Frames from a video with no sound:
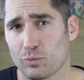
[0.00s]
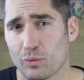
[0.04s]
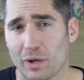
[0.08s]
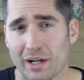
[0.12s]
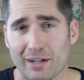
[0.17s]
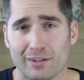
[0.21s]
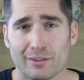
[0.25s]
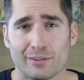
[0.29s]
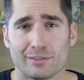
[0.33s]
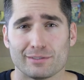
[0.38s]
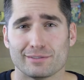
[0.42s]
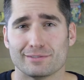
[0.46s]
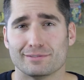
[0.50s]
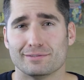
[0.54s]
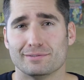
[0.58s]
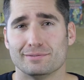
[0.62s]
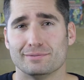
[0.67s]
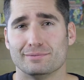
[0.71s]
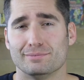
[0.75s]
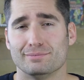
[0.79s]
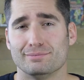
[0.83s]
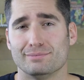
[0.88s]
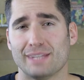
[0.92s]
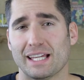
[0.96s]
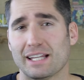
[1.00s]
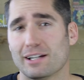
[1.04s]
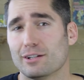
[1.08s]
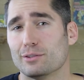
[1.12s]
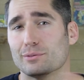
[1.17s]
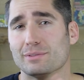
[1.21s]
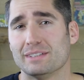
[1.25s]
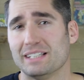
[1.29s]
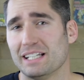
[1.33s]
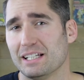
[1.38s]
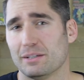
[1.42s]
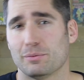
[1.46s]
Well, they
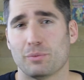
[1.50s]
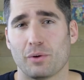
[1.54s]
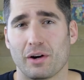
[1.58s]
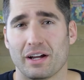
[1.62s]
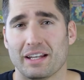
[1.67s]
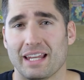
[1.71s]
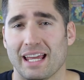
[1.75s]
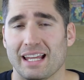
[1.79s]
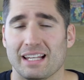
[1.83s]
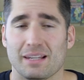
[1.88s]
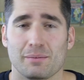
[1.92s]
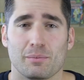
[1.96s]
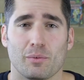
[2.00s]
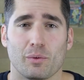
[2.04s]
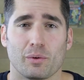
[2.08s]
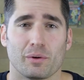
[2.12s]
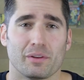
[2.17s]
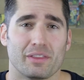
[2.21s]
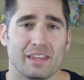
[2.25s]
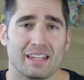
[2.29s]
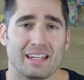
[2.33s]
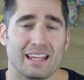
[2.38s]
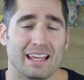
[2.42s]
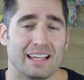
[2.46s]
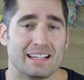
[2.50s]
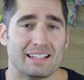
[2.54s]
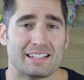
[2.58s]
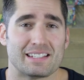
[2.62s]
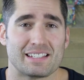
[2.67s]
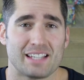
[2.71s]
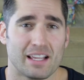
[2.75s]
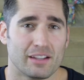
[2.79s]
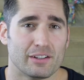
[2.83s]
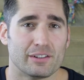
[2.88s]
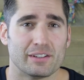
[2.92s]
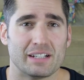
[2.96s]
don't need one any more than a
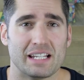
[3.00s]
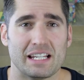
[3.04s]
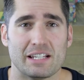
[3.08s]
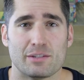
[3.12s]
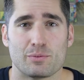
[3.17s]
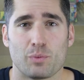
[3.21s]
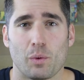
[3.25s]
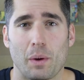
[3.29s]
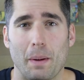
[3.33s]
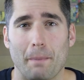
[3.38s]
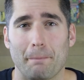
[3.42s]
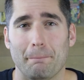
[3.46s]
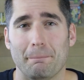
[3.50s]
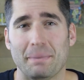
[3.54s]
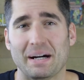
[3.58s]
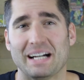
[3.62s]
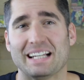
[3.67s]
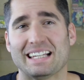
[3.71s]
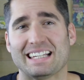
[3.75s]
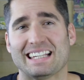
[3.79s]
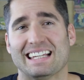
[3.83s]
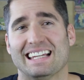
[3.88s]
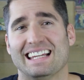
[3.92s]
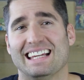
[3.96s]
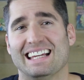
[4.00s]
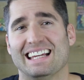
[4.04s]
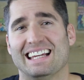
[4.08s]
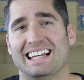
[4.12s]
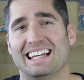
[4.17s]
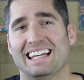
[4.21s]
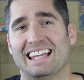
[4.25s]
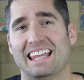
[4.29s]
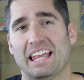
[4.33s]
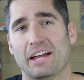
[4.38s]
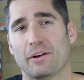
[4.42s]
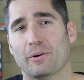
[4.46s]
seller needs one, but
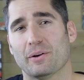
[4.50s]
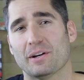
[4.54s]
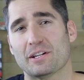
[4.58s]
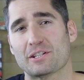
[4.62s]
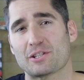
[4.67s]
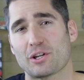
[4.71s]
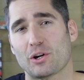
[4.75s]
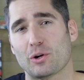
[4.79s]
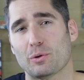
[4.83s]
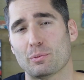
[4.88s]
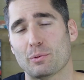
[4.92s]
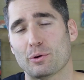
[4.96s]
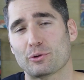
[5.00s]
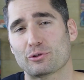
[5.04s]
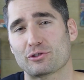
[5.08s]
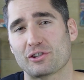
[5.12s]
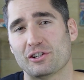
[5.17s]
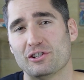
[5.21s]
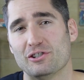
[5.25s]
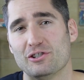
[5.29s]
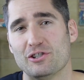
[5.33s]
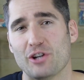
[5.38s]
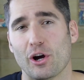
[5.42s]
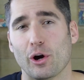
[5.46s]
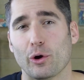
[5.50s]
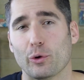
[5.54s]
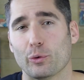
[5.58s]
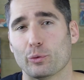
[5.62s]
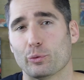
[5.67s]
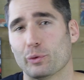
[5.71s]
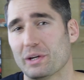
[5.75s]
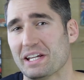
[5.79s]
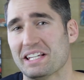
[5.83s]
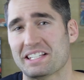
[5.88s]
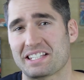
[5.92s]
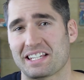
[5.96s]
there is almost no
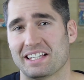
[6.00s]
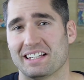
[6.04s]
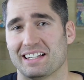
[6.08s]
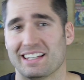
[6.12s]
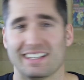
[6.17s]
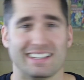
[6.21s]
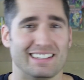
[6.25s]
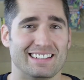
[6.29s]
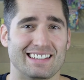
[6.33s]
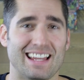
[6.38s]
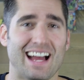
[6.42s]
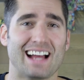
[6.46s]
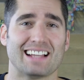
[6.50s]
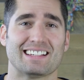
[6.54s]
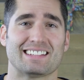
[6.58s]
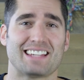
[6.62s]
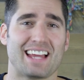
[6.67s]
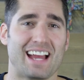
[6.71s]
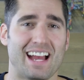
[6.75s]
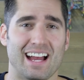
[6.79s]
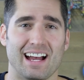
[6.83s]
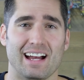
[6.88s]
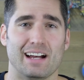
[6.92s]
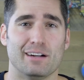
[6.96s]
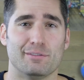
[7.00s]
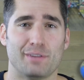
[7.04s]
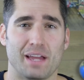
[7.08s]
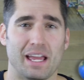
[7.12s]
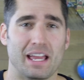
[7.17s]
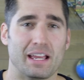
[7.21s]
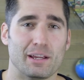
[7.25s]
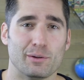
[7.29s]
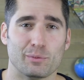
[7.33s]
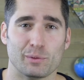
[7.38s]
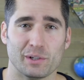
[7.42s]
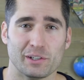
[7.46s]
reason not to have
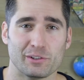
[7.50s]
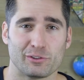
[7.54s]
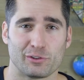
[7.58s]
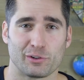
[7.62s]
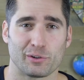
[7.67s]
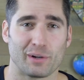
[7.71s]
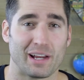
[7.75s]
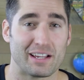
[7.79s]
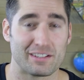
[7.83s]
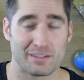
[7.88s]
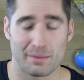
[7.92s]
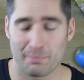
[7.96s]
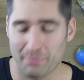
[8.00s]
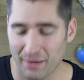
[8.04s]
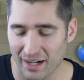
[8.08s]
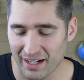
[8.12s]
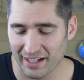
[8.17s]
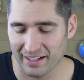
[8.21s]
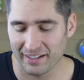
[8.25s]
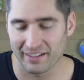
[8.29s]
a realtor as a buyer.